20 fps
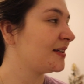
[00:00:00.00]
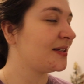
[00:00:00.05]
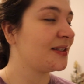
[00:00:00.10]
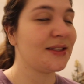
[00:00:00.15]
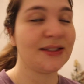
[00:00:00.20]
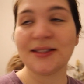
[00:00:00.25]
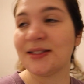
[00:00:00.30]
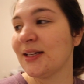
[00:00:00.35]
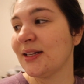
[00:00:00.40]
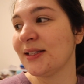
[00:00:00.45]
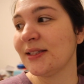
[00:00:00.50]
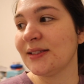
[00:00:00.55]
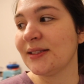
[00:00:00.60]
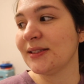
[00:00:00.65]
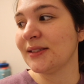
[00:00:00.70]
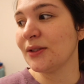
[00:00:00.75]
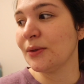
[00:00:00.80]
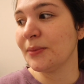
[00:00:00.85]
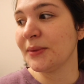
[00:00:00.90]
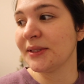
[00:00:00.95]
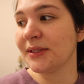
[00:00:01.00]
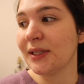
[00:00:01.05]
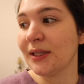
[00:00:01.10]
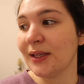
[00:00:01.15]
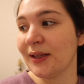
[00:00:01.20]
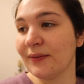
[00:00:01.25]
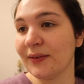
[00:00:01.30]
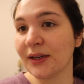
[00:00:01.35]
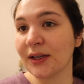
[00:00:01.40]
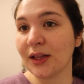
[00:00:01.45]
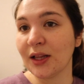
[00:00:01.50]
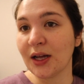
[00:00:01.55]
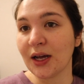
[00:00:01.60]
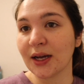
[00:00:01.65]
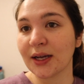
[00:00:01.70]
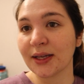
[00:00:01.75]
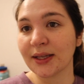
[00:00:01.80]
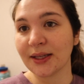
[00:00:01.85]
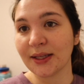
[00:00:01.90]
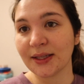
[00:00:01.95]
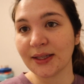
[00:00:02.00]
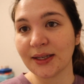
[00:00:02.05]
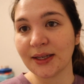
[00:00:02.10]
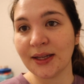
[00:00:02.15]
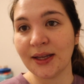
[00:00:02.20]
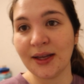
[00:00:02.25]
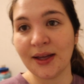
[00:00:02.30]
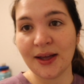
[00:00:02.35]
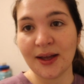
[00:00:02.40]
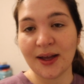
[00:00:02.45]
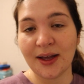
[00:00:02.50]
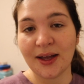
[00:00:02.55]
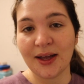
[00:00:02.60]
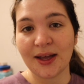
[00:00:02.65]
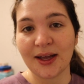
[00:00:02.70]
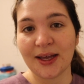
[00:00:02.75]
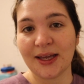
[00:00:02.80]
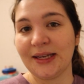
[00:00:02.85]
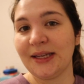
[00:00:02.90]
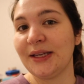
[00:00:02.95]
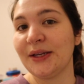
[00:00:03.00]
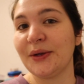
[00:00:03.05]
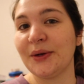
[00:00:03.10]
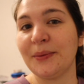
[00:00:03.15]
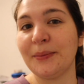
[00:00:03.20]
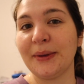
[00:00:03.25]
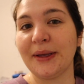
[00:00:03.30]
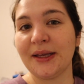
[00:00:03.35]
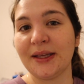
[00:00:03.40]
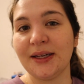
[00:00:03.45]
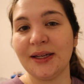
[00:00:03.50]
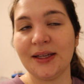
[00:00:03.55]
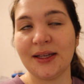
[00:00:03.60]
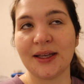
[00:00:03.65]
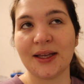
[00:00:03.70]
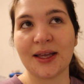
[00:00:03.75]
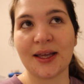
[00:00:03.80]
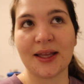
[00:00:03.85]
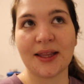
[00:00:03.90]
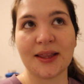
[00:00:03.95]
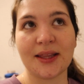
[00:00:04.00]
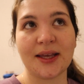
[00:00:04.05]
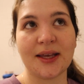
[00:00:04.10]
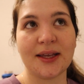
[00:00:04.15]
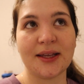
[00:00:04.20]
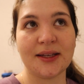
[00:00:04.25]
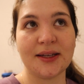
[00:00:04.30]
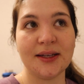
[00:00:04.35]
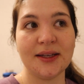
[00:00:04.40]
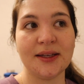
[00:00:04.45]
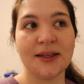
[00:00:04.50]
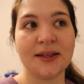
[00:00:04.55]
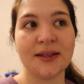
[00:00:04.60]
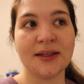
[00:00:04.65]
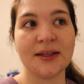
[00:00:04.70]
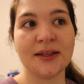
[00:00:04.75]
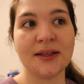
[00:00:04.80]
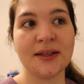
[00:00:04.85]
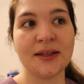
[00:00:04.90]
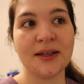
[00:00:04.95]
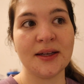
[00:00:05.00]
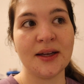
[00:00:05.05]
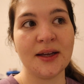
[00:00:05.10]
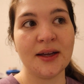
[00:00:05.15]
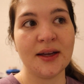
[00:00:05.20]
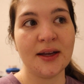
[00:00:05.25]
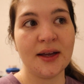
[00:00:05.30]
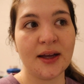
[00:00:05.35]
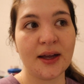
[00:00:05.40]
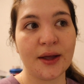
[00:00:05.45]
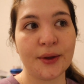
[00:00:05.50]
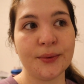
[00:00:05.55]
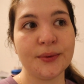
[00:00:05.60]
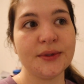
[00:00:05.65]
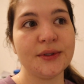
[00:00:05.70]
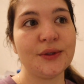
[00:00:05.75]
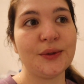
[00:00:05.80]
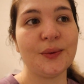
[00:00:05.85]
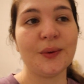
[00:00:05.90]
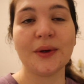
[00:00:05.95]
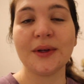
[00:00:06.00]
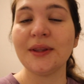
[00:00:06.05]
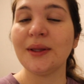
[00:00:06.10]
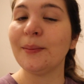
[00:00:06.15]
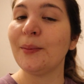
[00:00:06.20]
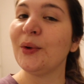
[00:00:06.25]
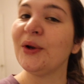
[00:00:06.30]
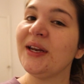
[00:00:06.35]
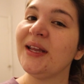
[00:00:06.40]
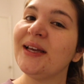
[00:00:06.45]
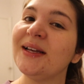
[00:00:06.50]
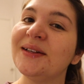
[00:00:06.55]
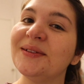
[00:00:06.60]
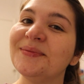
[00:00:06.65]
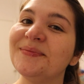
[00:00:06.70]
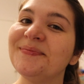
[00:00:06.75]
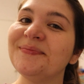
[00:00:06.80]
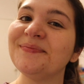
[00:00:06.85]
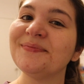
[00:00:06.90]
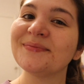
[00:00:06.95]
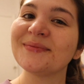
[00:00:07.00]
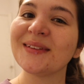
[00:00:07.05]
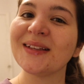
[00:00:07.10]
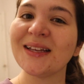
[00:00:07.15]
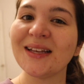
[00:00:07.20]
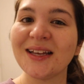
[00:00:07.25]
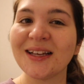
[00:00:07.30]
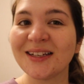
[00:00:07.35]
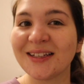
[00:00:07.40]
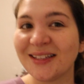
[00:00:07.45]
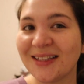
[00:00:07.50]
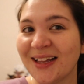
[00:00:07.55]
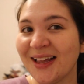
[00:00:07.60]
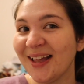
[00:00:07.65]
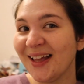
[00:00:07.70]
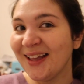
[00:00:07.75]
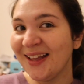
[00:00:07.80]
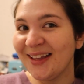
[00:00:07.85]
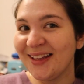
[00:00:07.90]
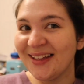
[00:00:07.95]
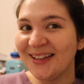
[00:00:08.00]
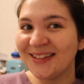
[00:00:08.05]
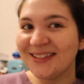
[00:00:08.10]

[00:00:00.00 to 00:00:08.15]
It is like almost 11 o'clock and I need to go to bed, and then I will see you all in the morning. Good night.